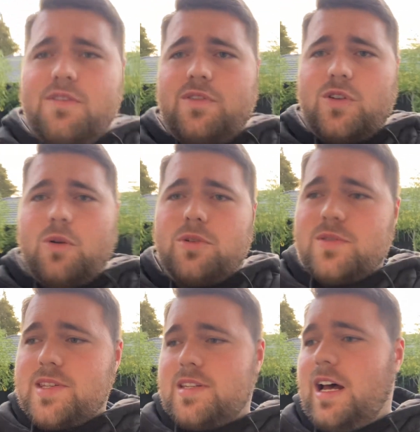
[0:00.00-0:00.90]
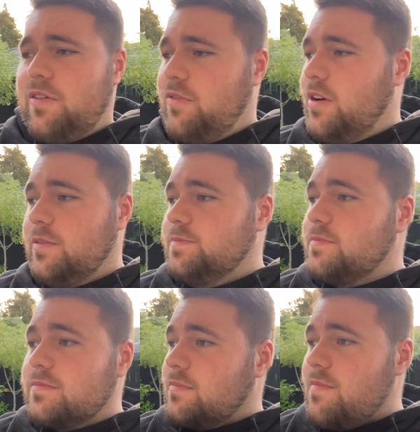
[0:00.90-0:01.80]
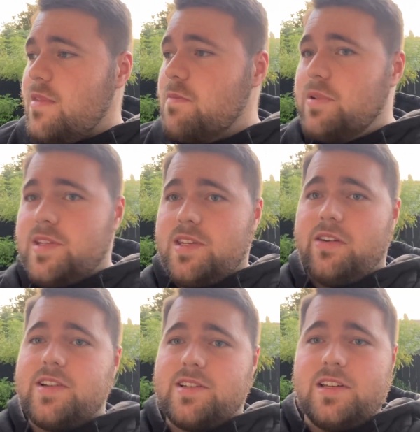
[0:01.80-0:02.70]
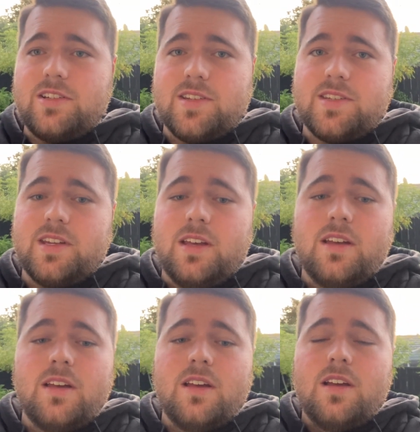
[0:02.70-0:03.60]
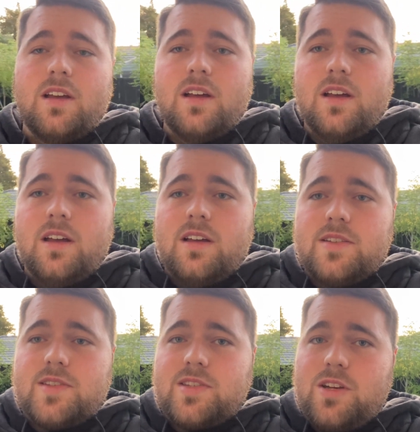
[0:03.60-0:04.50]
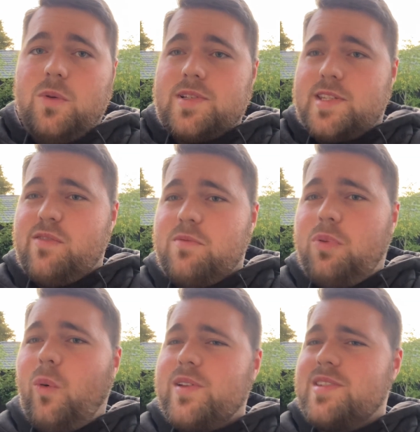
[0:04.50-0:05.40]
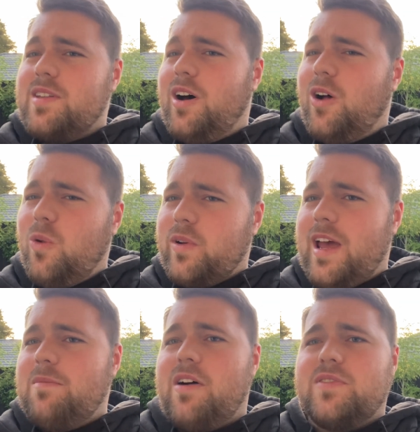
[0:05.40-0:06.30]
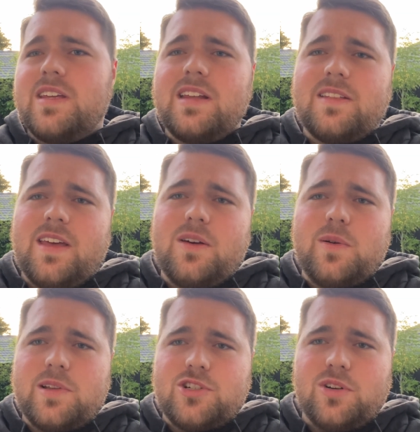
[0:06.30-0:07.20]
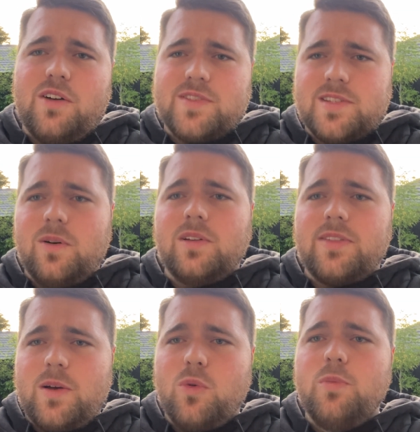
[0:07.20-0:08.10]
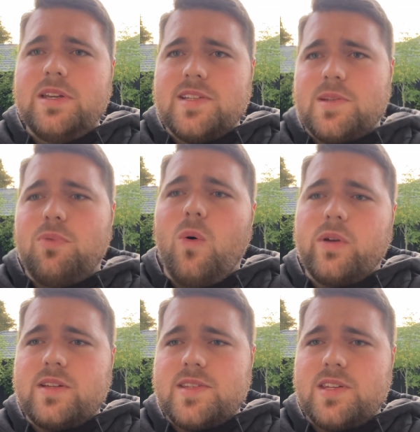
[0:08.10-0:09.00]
Phenomenal stuff. But seriously, just to score 7 points in the whole game after getting that early try for Scotland, they will be disappointed.